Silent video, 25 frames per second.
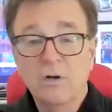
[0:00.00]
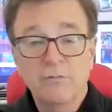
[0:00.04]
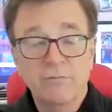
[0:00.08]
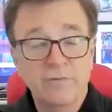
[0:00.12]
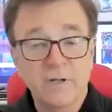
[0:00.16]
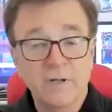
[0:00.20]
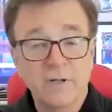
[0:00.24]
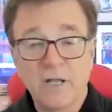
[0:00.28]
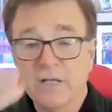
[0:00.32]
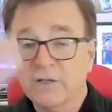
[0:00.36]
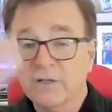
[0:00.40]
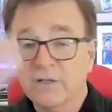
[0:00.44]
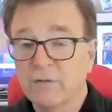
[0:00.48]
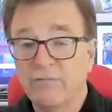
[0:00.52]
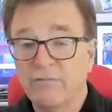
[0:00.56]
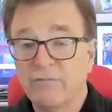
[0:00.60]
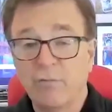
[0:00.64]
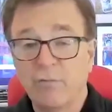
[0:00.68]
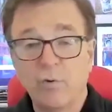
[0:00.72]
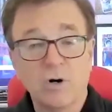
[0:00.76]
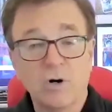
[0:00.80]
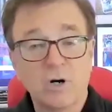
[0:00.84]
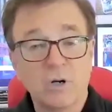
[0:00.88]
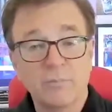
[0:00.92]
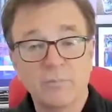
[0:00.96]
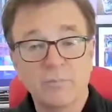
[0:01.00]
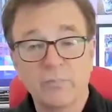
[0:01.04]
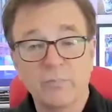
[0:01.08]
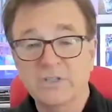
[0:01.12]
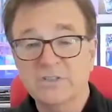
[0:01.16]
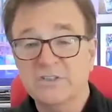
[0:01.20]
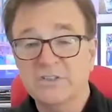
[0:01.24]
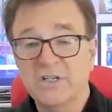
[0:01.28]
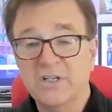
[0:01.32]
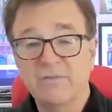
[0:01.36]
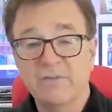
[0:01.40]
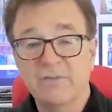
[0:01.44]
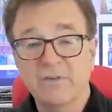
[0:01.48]
fill out the form,
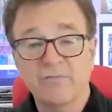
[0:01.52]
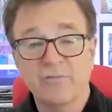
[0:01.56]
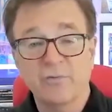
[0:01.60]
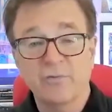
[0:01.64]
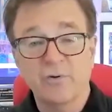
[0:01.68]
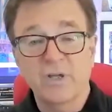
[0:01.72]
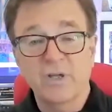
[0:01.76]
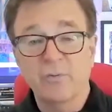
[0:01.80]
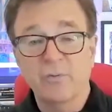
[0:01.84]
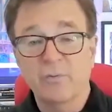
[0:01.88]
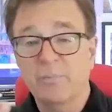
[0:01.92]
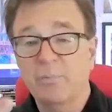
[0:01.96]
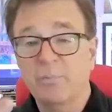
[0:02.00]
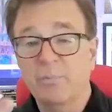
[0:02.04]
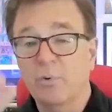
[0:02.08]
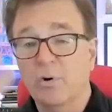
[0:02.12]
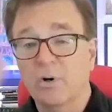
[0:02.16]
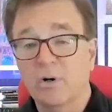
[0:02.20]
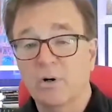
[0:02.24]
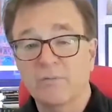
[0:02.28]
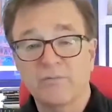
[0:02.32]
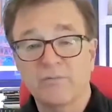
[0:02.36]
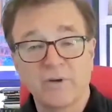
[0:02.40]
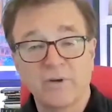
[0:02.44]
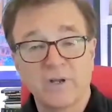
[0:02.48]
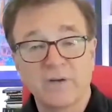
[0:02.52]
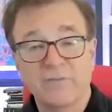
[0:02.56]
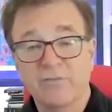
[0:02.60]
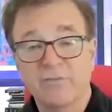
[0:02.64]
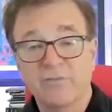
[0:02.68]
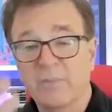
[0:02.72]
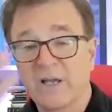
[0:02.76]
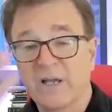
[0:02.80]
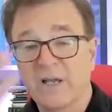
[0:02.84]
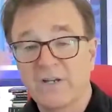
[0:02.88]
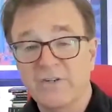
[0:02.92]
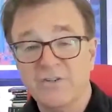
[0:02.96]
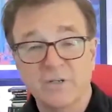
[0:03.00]
receive the free report, free
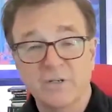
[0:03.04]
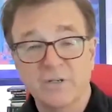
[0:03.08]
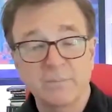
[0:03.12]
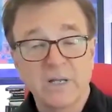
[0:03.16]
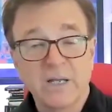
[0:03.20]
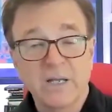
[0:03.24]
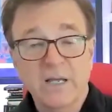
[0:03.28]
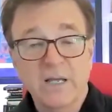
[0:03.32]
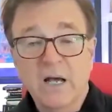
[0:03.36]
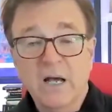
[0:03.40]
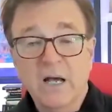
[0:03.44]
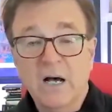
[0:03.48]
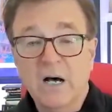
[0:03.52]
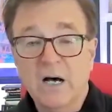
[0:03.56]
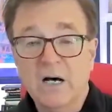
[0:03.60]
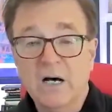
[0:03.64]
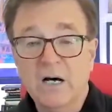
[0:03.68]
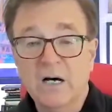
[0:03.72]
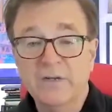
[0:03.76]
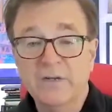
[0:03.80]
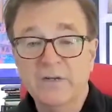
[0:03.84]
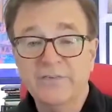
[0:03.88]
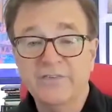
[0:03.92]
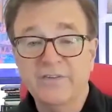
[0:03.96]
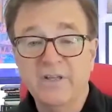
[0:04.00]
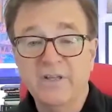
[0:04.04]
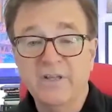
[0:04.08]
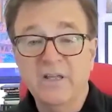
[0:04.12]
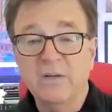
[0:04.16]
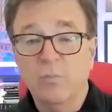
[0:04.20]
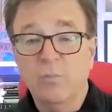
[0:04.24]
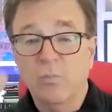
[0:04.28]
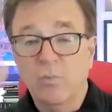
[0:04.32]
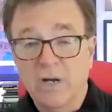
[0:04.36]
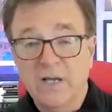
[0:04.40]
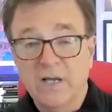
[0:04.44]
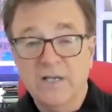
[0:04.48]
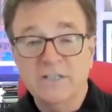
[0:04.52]
information uh,
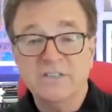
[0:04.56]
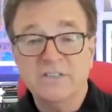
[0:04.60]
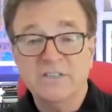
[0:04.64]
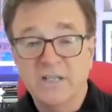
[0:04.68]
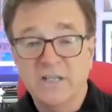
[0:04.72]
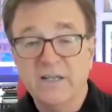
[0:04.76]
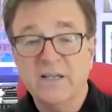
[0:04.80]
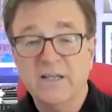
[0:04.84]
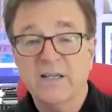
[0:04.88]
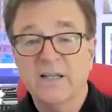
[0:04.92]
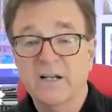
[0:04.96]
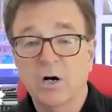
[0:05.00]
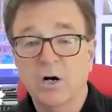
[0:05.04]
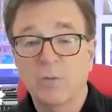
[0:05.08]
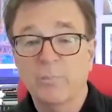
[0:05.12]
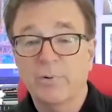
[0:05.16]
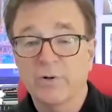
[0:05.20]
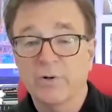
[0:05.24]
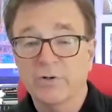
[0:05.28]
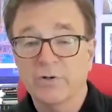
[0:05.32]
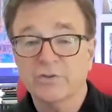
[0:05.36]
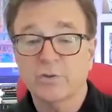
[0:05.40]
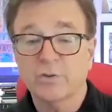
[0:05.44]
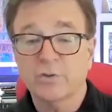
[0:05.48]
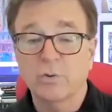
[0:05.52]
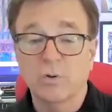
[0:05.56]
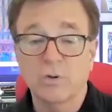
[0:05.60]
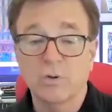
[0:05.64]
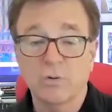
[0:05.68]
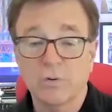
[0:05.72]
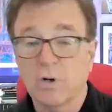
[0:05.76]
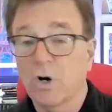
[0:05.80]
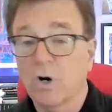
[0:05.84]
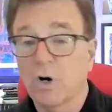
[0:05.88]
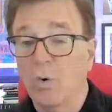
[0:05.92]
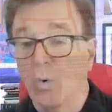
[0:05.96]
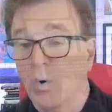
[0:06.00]
see ways that it can help your school grow,